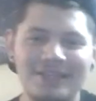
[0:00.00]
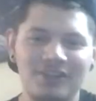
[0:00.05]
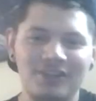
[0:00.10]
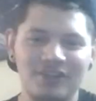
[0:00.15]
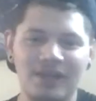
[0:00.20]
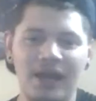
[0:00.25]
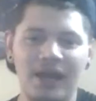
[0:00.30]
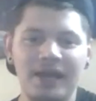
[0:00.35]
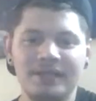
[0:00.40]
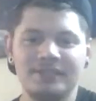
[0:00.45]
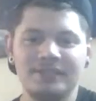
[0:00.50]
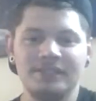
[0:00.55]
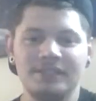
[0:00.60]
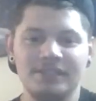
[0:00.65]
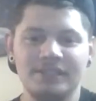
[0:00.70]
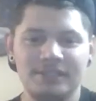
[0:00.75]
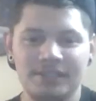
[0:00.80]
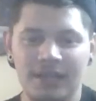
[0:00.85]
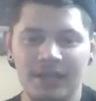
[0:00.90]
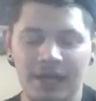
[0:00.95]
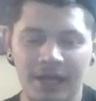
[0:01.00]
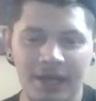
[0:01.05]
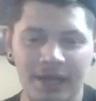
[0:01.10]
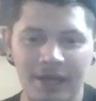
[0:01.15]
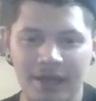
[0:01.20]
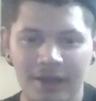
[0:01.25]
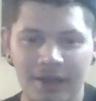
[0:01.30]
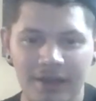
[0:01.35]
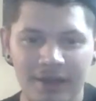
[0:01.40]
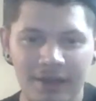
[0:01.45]
your guys'
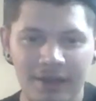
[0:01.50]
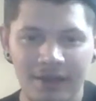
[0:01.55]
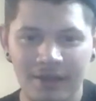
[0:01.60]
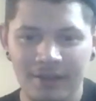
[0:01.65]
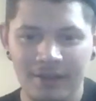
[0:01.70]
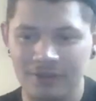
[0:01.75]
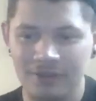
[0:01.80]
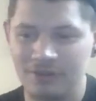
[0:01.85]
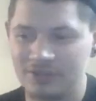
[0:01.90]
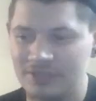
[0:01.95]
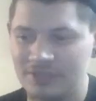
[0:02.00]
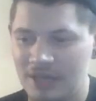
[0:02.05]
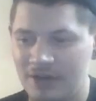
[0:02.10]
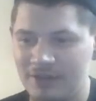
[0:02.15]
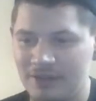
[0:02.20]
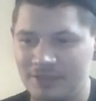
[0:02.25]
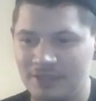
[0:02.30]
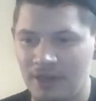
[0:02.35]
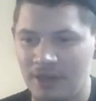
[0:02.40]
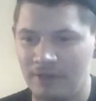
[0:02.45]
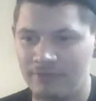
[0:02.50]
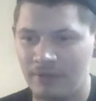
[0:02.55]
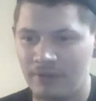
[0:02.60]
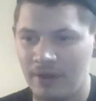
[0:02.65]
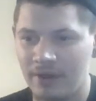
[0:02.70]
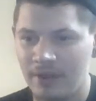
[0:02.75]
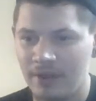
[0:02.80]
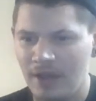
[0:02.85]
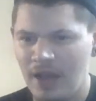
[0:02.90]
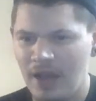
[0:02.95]
little town of
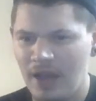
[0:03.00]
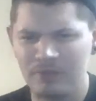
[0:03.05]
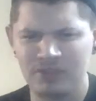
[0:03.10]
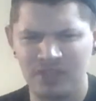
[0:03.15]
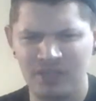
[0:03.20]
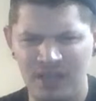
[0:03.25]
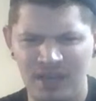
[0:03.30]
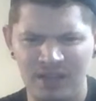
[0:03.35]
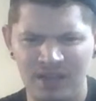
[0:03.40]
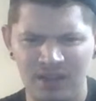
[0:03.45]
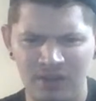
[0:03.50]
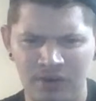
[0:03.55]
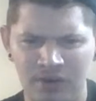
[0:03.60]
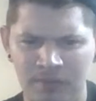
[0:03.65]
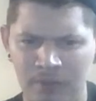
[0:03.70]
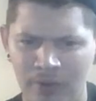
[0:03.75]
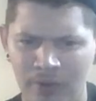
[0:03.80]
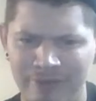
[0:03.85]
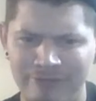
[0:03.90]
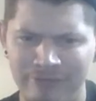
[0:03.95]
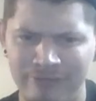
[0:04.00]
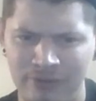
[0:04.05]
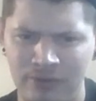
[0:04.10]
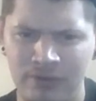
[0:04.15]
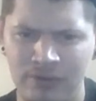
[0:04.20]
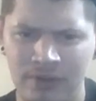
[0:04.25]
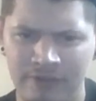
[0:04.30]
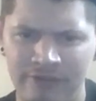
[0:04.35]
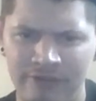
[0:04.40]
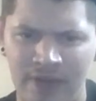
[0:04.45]
Delphi. I wish they had a little more
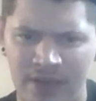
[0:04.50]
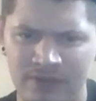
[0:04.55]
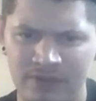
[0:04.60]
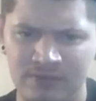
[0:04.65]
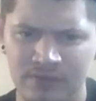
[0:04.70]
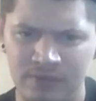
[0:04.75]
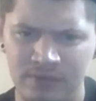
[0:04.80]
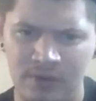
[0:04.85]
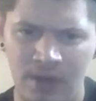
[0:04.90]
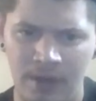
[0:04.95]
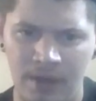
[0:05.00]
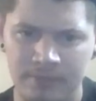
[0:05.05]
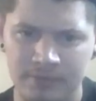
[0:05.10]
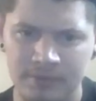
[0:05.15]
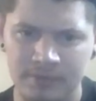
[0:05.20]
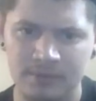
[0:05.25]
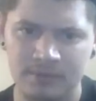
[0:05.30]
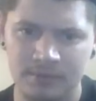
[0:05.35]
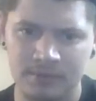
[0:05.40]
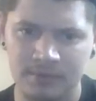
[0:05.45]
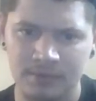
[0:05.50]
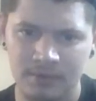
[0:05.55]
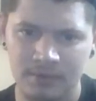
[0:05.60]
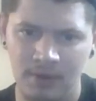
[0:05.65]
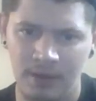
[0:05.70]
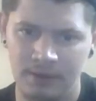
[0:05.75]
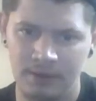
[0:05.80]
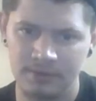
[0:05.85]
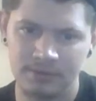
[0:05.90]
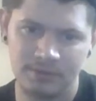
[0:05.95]
food and fast food options.
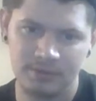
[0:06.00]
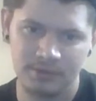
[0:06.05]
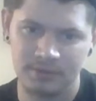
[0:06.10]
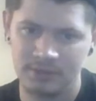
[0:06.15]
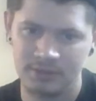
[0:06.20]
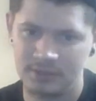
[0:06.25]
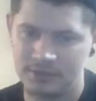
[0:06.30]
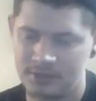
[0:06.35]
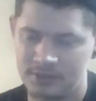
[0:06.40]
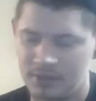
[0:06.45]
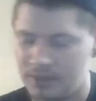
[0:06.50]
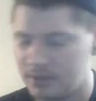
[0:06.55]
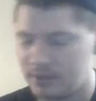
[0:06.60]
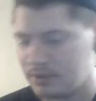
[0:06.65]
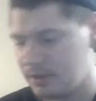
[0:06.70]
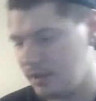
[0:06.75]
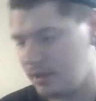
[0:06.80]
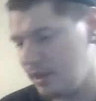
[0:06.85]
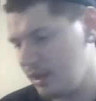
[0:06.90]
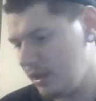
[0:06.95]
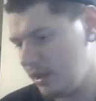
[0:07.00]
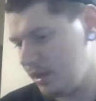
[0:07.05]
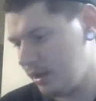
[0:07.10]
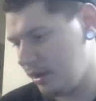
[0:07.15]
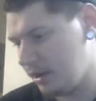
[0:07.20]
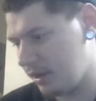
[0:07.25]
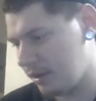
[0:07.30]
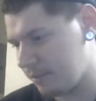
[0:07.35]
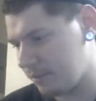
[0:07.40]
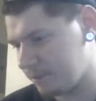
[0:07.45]
Honestly, just saying.
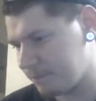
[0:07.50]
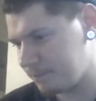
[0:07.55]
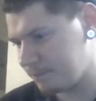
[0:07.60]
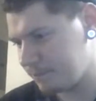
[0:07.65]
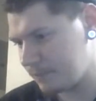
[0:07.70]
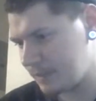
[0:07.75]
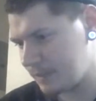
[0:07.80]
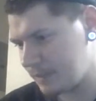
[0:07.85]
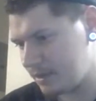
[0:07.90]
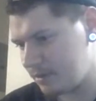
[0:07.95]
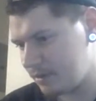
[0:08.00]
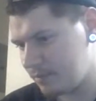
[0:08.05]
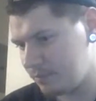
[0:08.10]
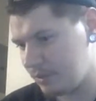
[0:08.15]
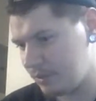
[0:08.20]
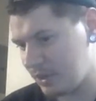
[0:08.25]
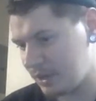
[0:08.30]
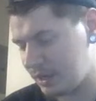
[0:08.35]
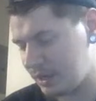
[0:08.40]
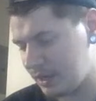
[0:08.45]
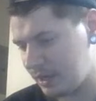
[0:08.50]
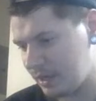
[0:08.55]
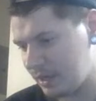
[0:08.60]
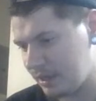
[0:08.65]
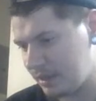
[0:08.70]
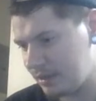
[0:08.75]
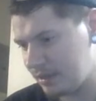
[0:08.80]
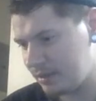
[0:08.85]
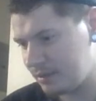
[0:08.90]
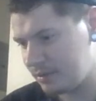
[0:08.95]
Um, but
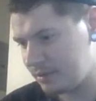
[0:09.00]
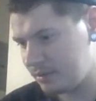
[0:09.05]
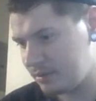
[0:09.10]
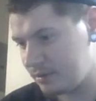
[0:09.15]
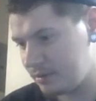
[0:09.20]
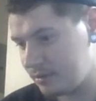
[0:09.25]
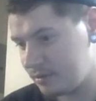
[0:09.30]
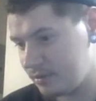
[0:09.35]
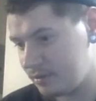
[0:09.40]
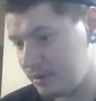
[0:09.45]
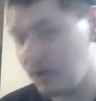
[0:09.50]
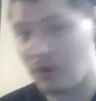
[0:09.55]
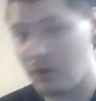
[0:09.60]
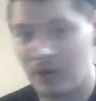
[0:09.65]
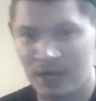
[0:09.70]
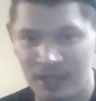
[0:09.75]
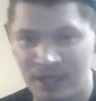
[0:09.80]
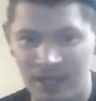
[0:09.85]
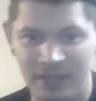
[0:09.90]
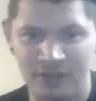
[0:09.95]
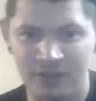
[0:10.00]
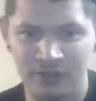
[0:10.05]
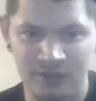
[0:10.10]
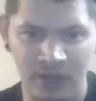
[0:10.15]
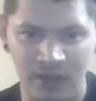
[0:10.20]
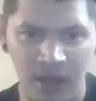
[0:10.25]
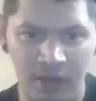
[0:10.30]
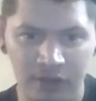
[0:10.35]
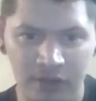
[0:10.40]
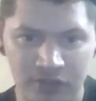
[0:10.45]
oh, and I like your
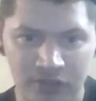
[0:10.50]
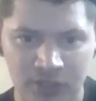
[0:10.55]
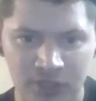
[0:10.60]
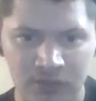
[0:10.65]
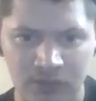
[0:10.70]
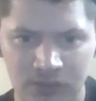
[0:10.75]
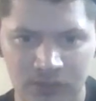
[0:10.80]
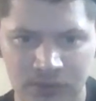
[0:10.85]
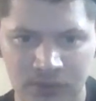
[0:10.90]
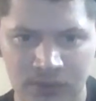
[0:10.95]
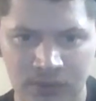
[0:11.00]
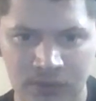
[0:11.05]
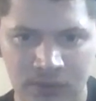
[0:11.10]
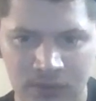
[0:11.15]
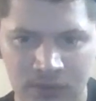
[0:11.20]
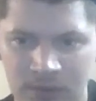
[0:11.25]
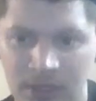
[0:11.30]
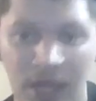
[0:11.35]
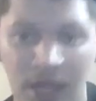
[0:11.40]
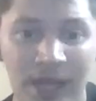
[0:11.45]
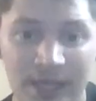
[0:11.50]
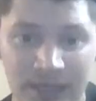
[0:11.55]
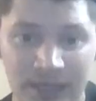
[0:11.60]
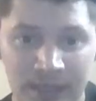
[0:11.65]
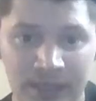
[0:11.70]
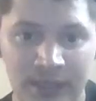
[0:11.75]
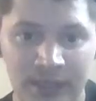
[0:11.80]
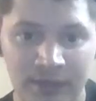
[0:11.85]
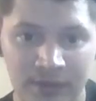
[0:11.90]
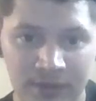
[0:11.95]
Dollar General too. A lot
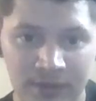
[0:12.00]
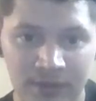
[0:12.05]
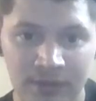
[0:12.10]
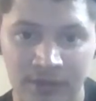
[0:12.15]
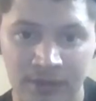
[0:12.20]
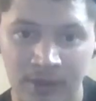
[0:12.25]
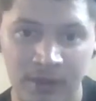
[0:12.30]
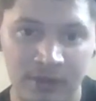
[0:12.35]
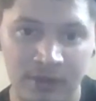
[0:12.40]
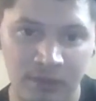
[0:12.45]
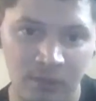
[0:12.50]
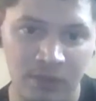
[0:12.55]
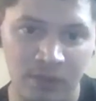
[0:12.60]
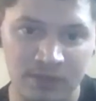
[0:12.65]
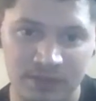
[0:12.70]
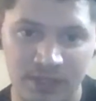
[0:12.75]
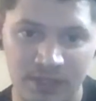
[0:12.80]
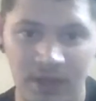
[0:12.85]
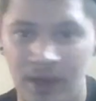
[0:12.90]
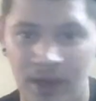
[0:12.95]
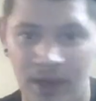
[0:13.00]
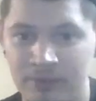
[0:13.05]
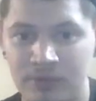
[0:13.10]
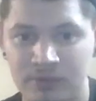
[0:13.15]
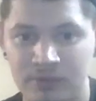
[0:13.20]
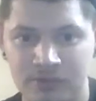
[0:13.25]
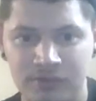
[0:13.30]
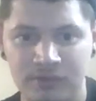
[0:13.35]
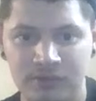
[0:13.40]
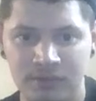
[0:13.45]
cleaner than the ones that I'm
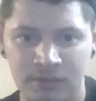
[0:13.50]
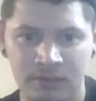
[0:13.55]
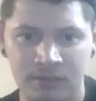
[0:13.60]
used to.